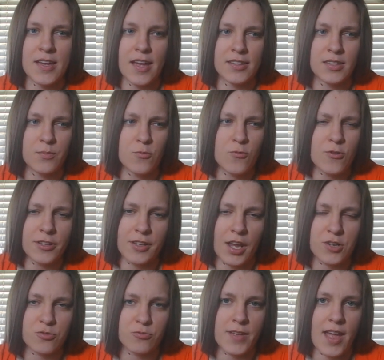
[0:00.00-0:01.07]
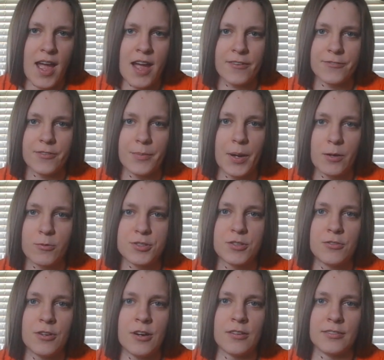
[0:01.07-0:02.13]
And the more education we have about what's
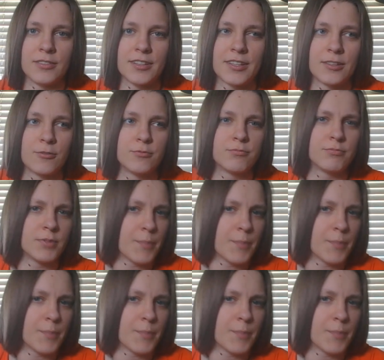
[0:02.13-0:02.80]
going on, like, you know,